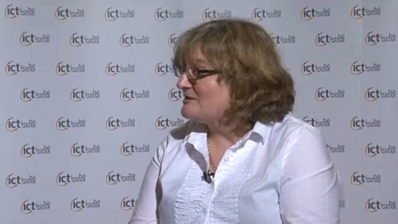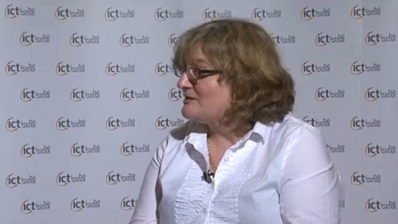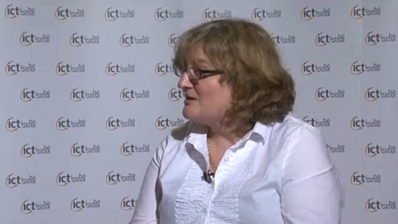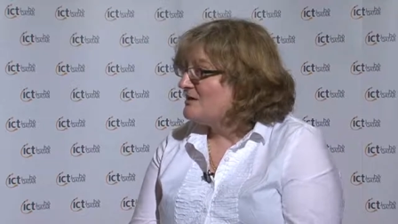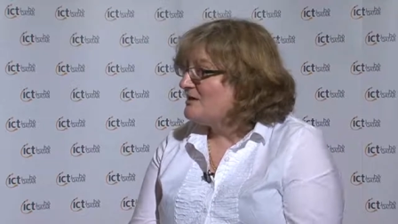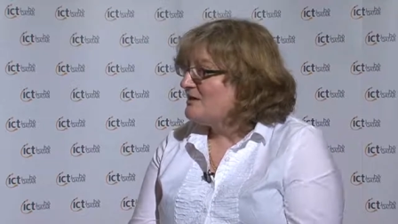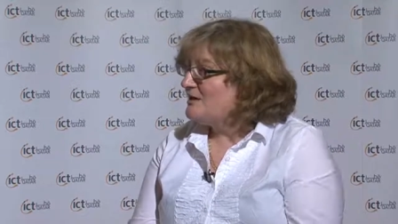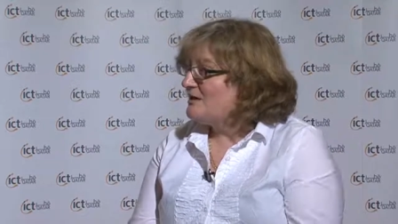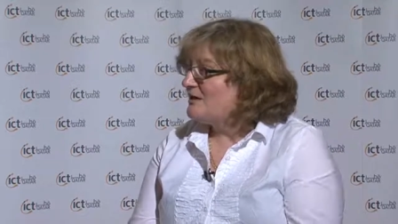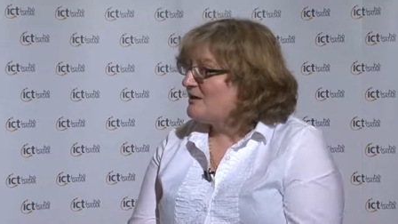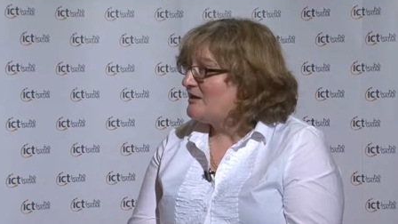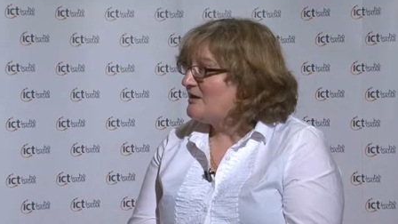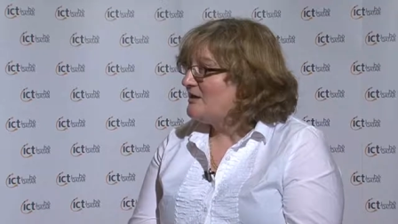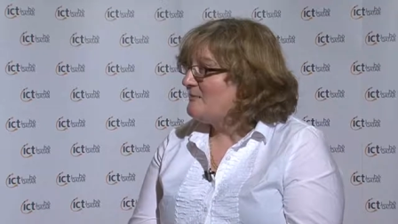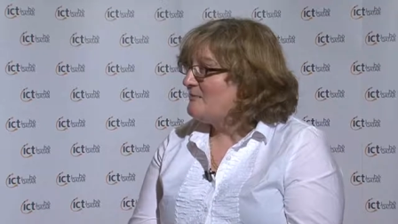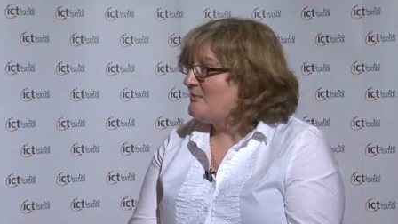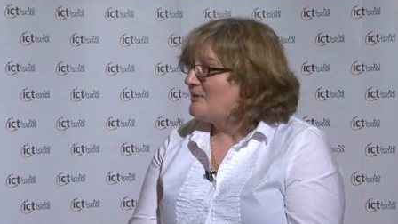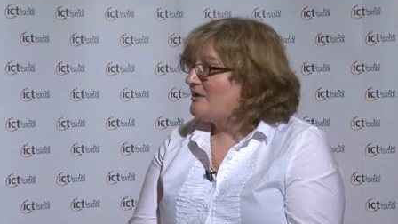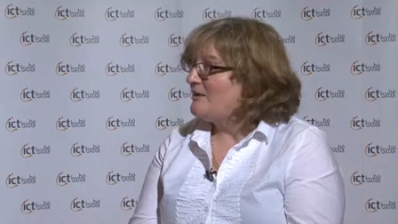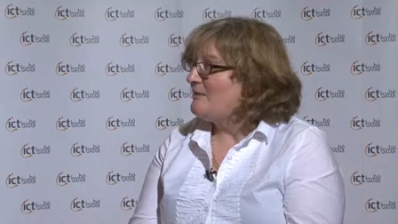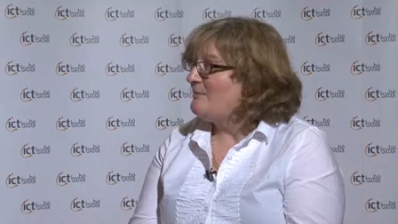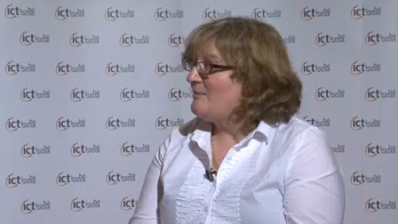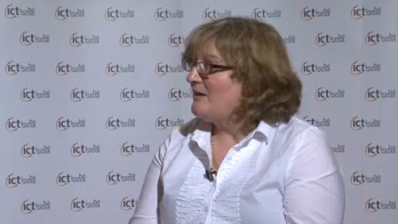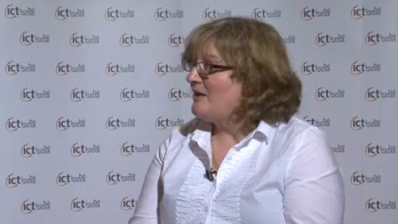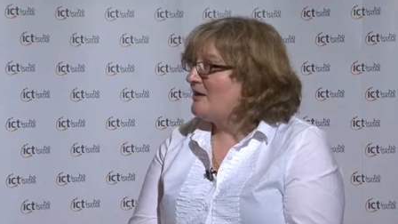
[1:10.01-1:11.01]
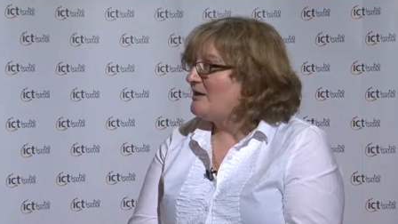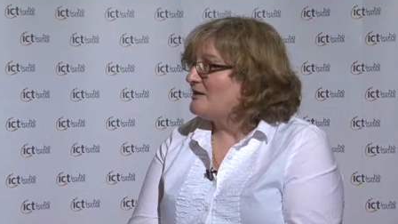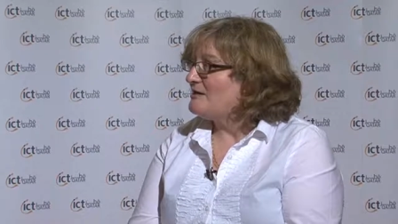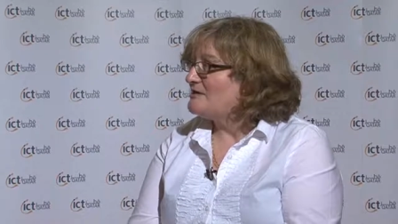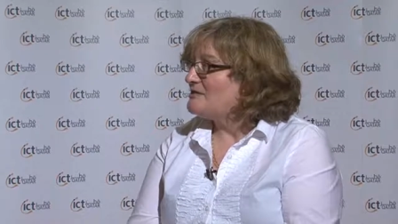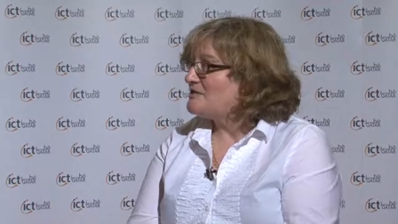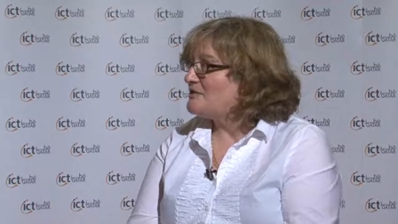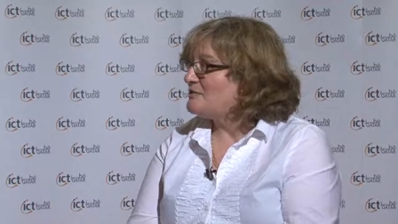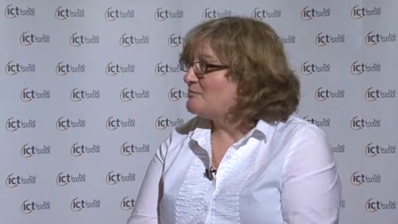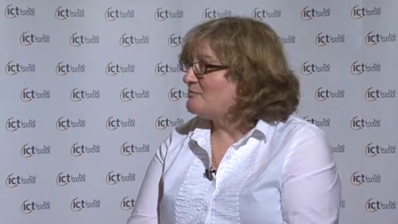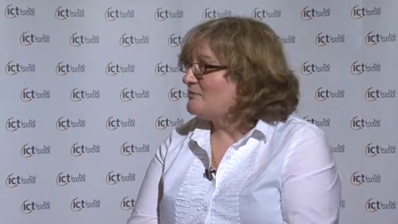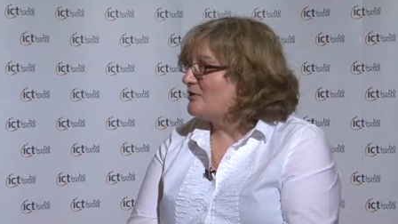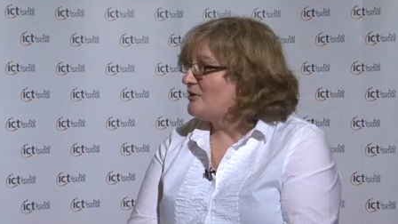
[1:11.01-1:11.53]
and keeping a
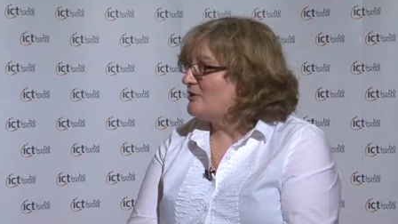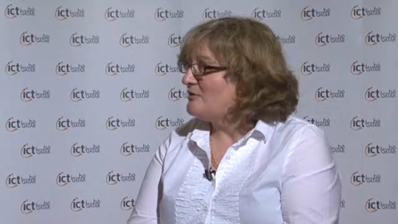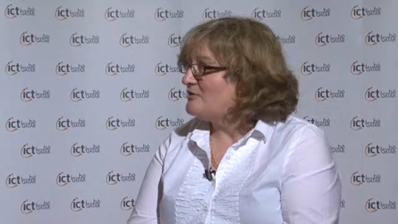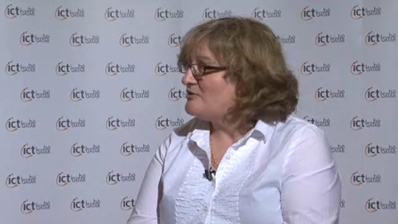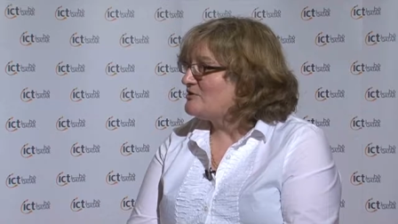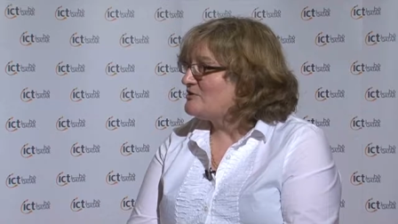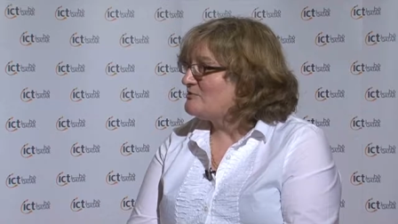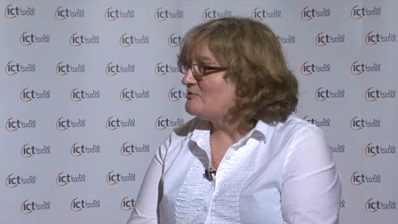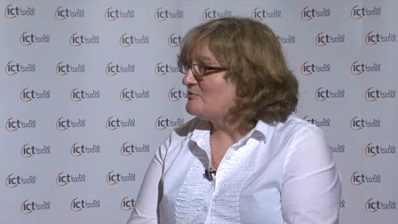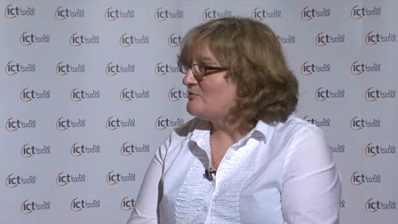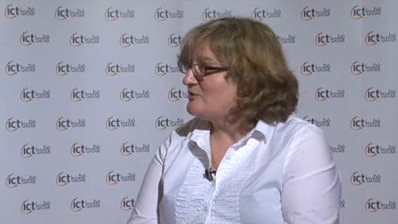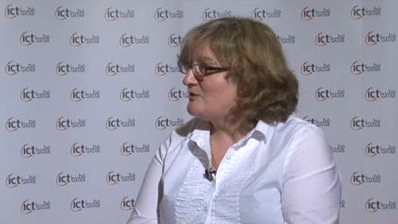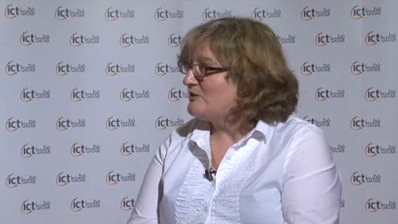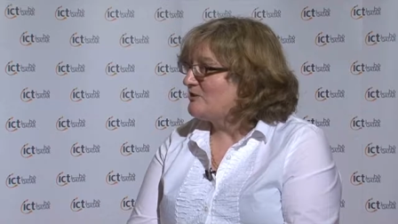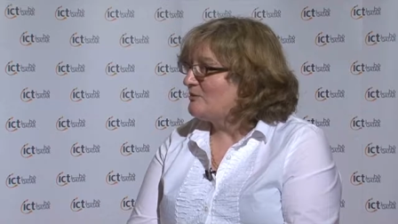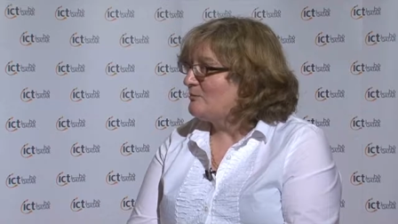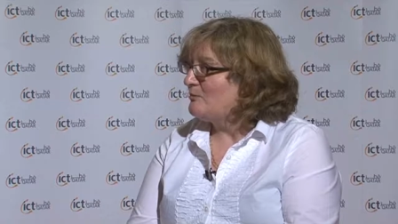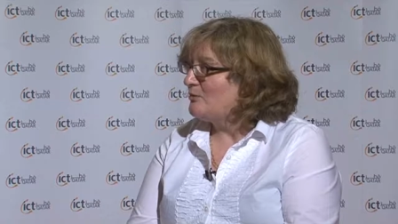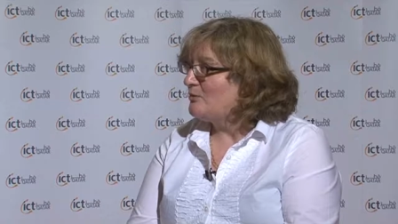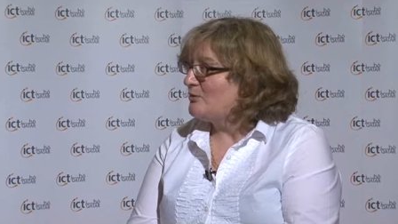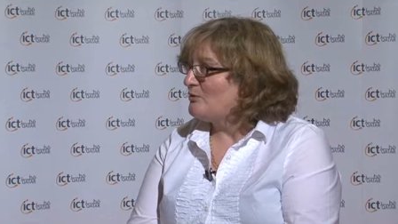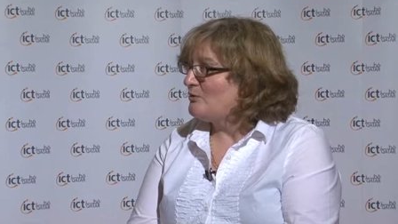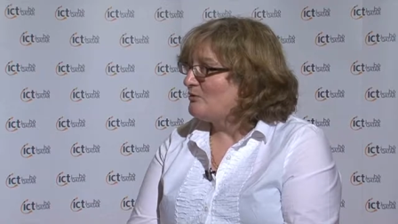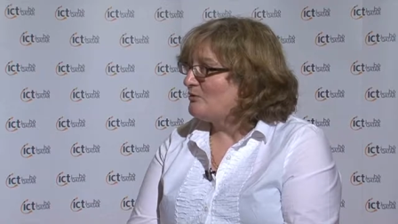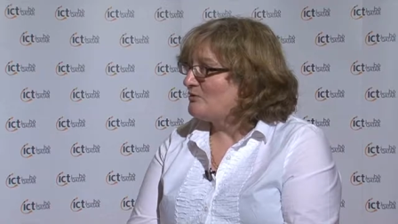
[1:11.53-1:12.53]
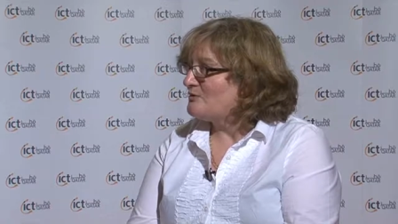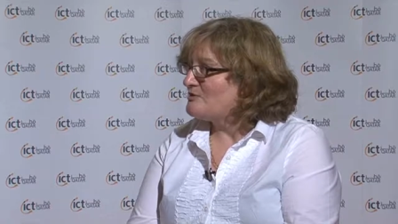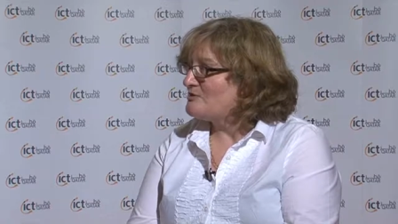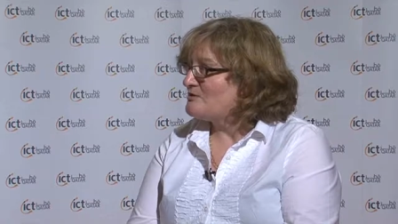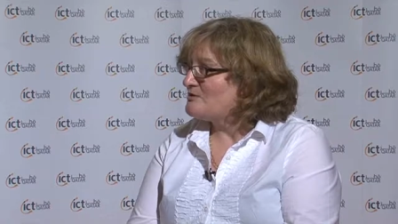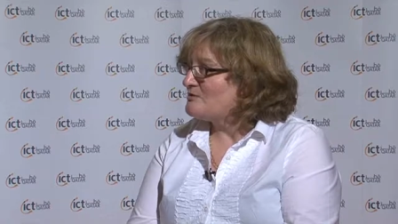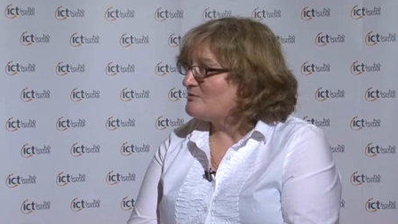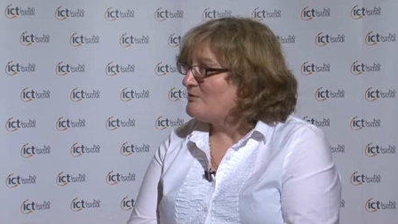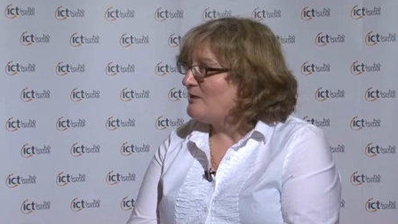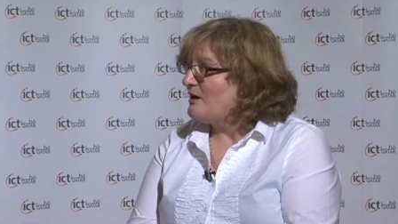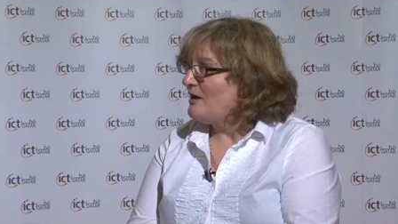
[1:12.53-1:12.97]
balanced approach is pretty important as